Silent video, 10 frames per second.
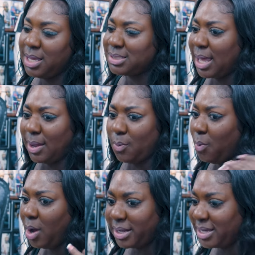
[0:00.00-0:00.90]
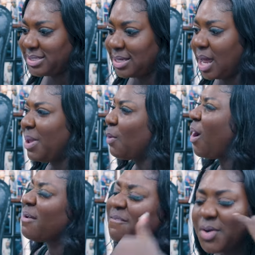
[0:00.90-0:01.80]
he's like, what is it? I'm
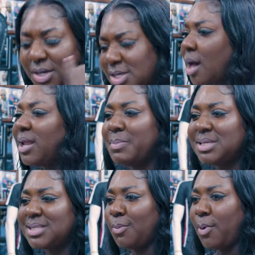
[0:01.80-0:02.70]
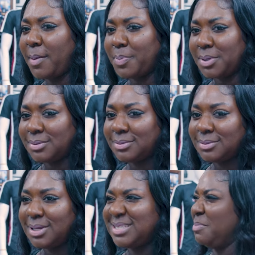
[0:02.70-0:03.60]
like, why the fuck y'all let me stop rapping?
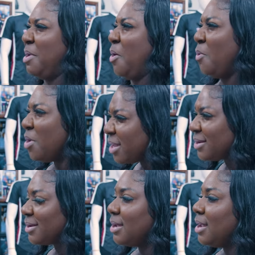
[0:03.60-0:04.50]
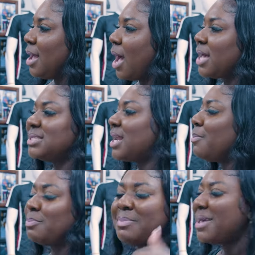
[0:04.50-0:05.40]
He talking about what? I said,
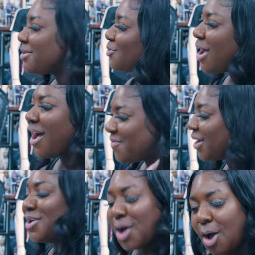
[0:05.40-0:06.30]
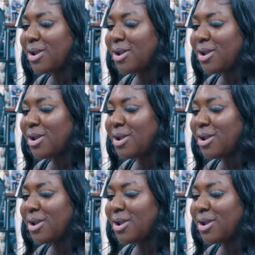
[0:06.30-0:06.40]
man, you know how fucking